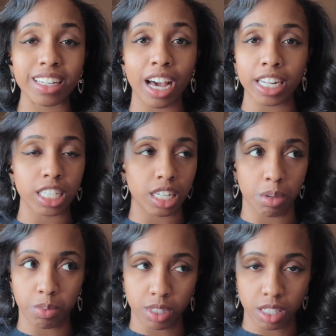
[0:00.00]
I did
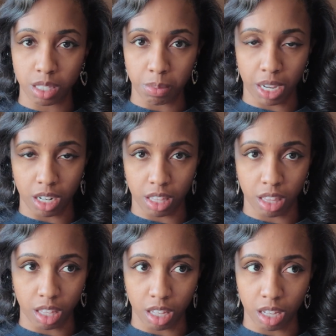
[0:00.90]
not participate in
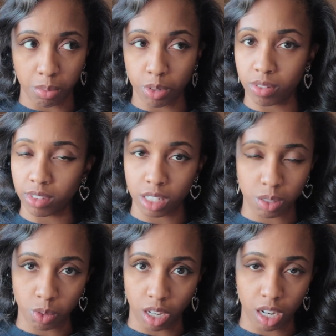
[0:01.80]
the
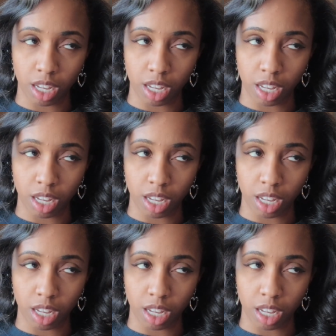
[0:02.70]
previous one,